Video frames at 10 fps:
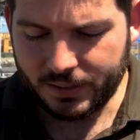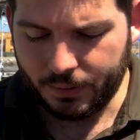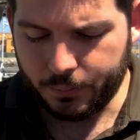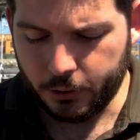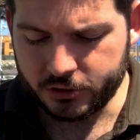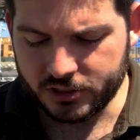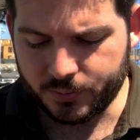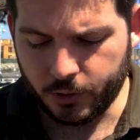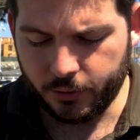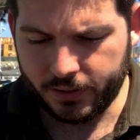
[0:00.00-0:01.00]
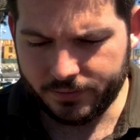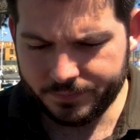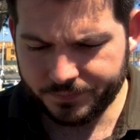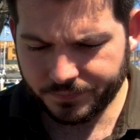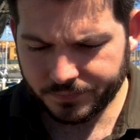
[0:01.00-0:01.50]
get my potions brewing.
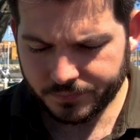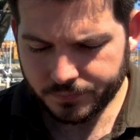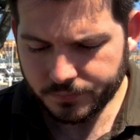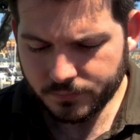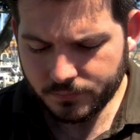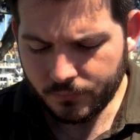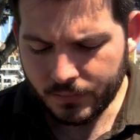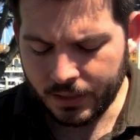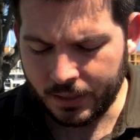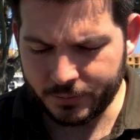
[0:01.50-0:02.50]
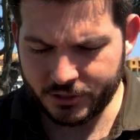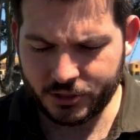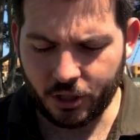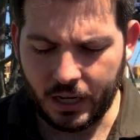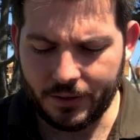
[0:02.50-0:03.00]
Um, to
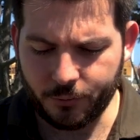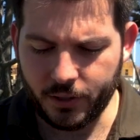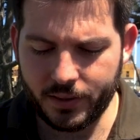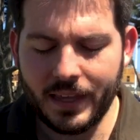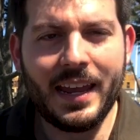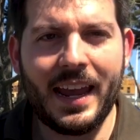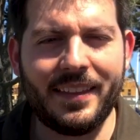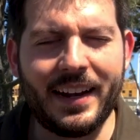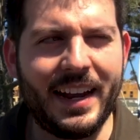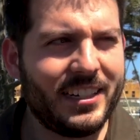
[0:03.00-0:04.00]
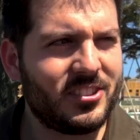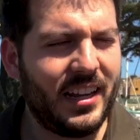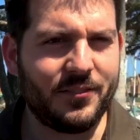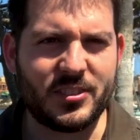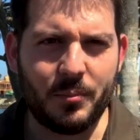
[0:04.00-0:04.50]
start off with. And then I actually
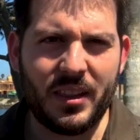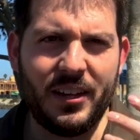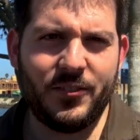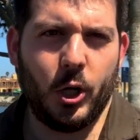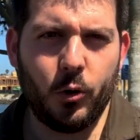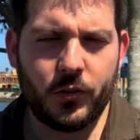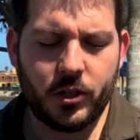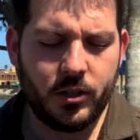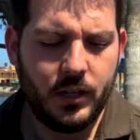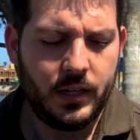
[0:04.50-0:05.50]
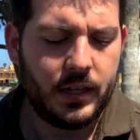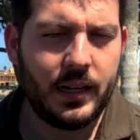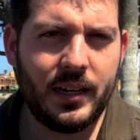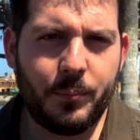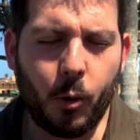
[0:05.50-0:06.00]
have some leftover
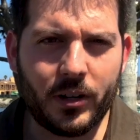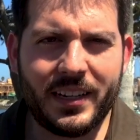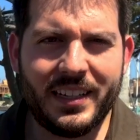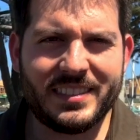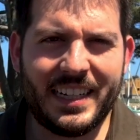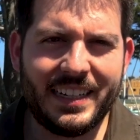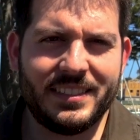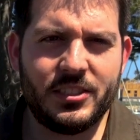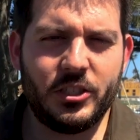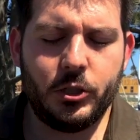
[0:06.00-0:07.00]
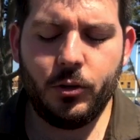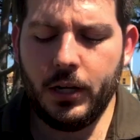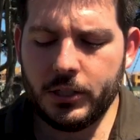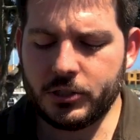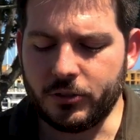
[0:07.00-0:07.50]
uh, port keys that I need to do
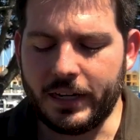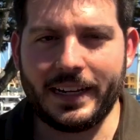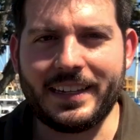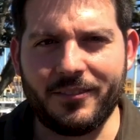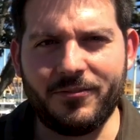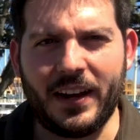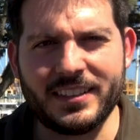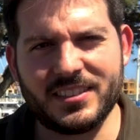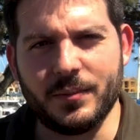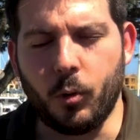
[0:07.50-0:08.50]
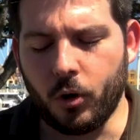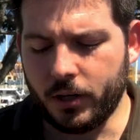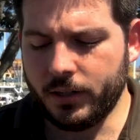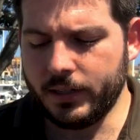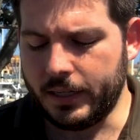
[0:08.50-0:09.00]
so that I can find some
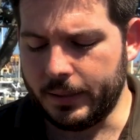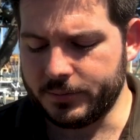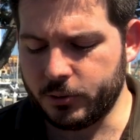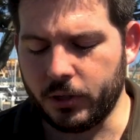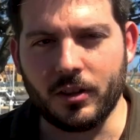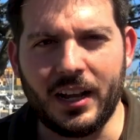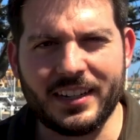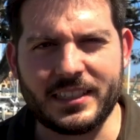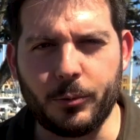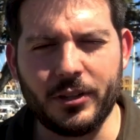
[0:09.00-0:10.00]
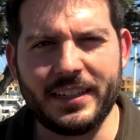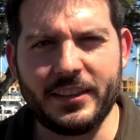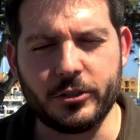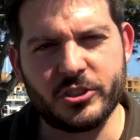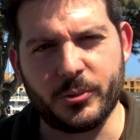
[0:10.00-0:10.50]
more um, to unlock because I really
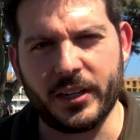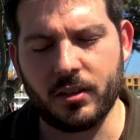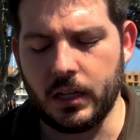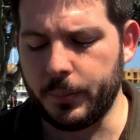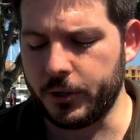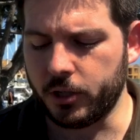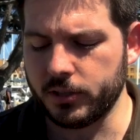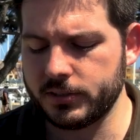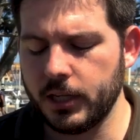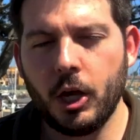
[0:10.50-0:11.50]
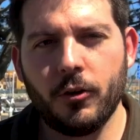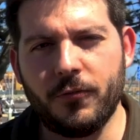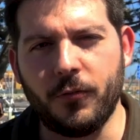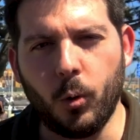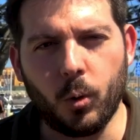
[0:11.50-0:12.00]
need those three kilometers
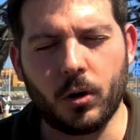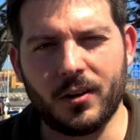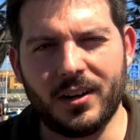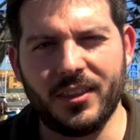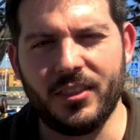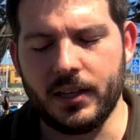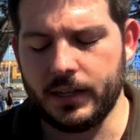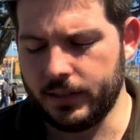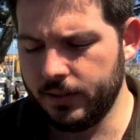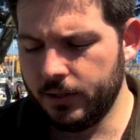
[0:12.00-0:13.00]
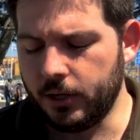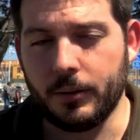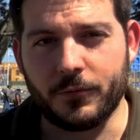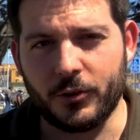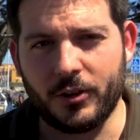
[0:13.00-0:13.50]
for the
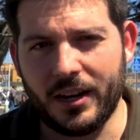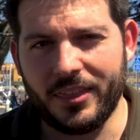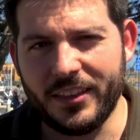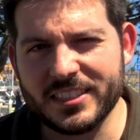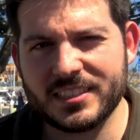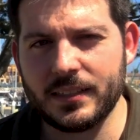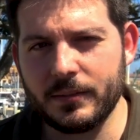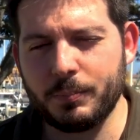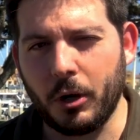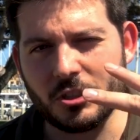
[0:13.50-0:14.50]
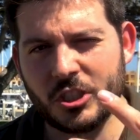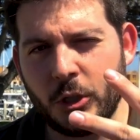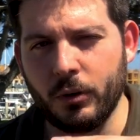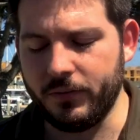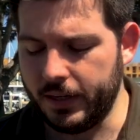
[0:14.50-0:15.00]
um, for this part
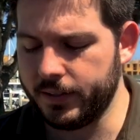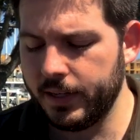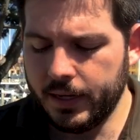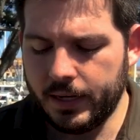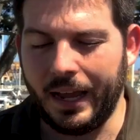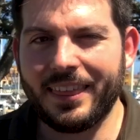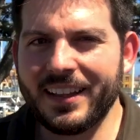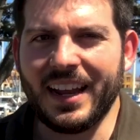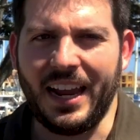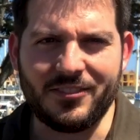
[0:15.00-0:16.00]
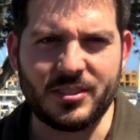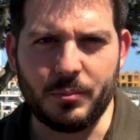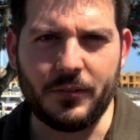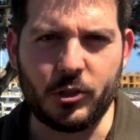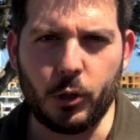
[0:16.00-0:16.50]
two event. Uh, I think I have
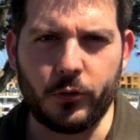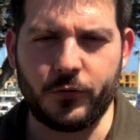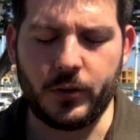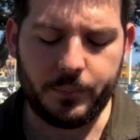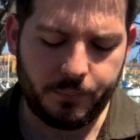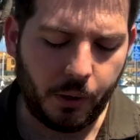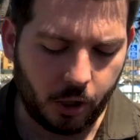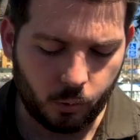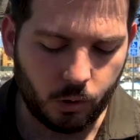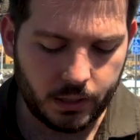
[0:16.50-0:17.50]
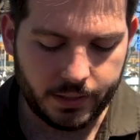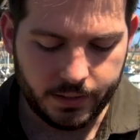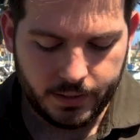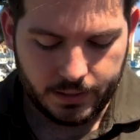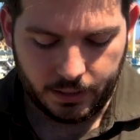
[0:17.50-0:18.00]
some left over from part one,
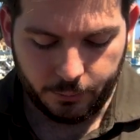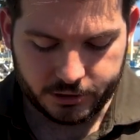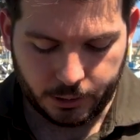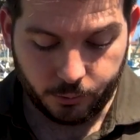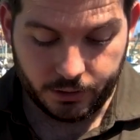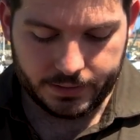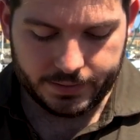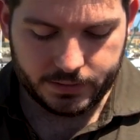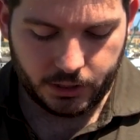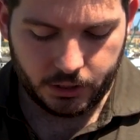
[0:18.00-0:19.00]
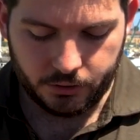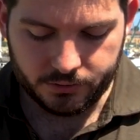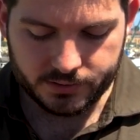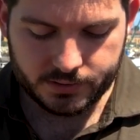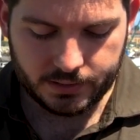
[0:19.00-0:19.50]
uh, which I really need to
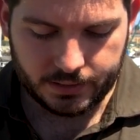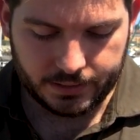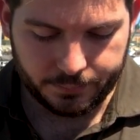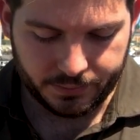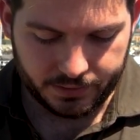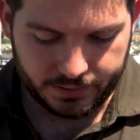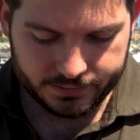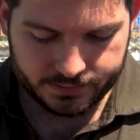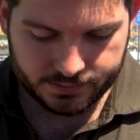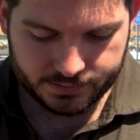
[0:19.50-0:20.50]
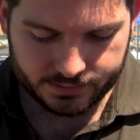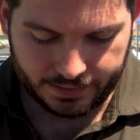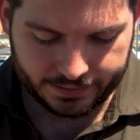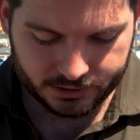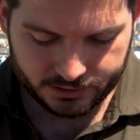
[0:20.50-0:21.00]
use. Um, but let's,
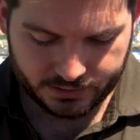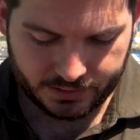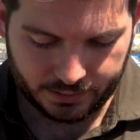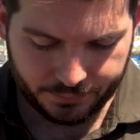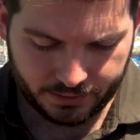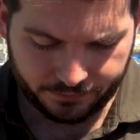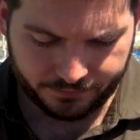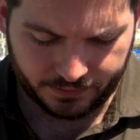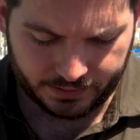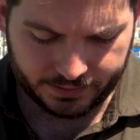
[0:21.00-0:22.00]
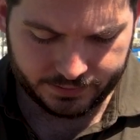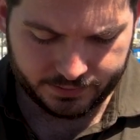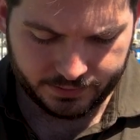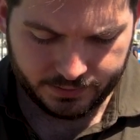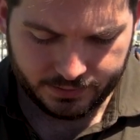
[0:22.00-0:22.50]
actually, I'm gonna find,
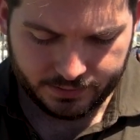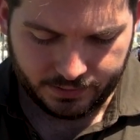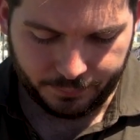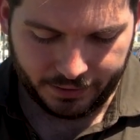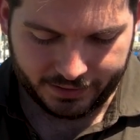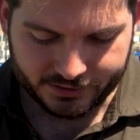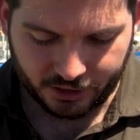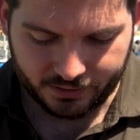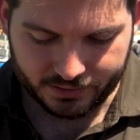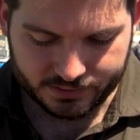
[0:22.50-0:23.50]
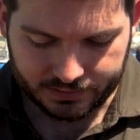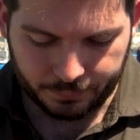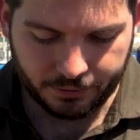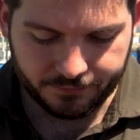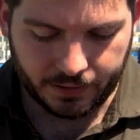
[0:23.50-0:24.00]
I'm not gonna start this, because I'm
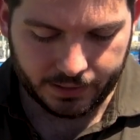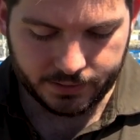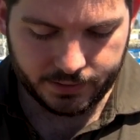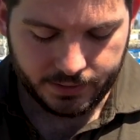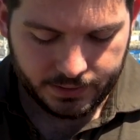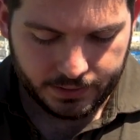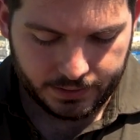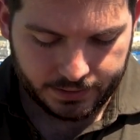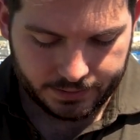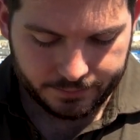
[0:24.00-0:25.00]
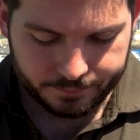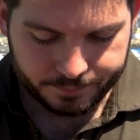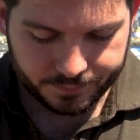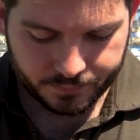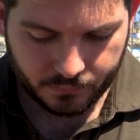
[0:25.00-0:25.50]
gonna find
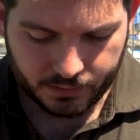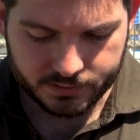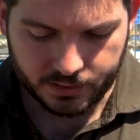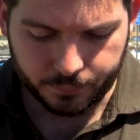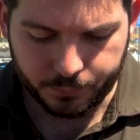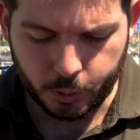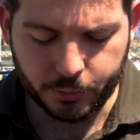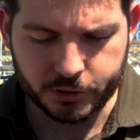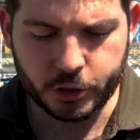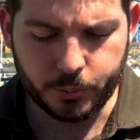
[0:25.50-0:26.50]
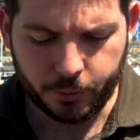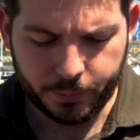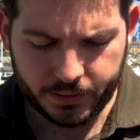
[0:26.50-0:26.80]
um, some Bubotuber